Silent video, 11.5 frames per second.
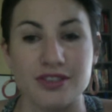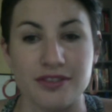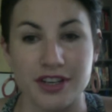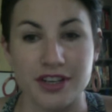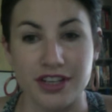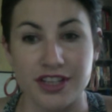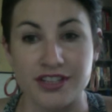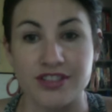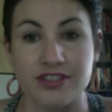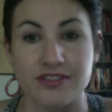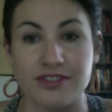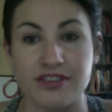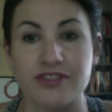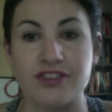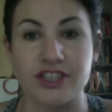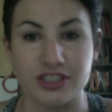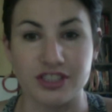very conservative
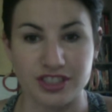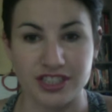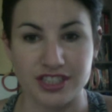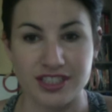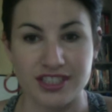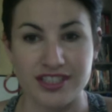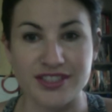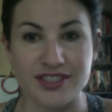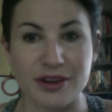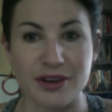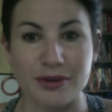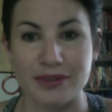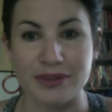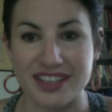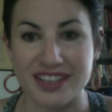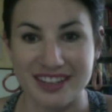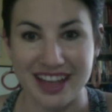Christians. So we
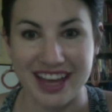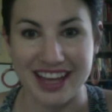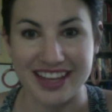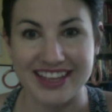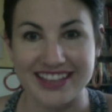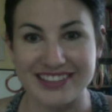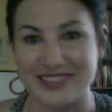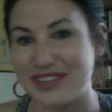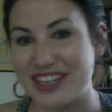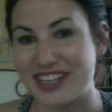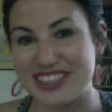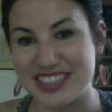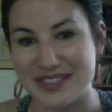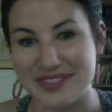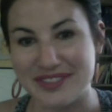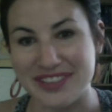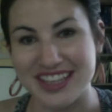didn't like watch
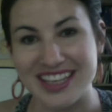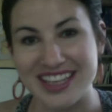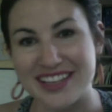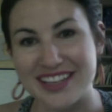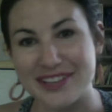TV or